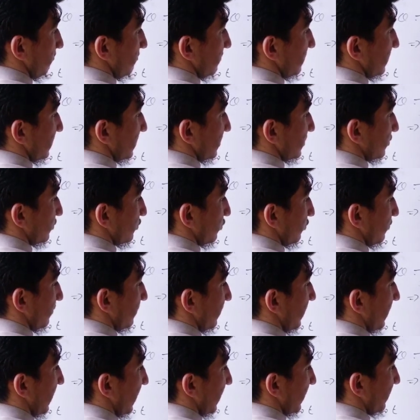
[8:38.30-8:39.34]
this 2
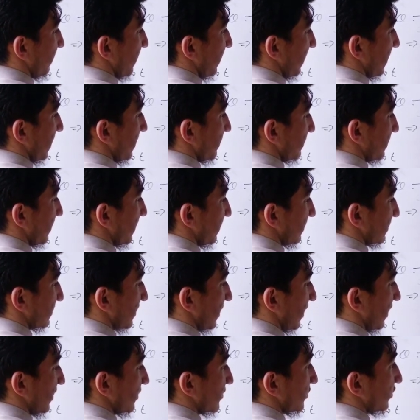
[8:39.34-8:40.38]
pi by lambda is
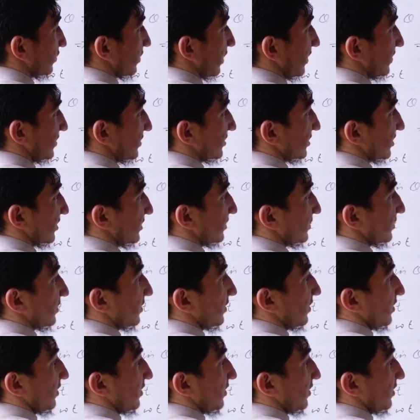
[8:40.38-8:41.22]
also constant.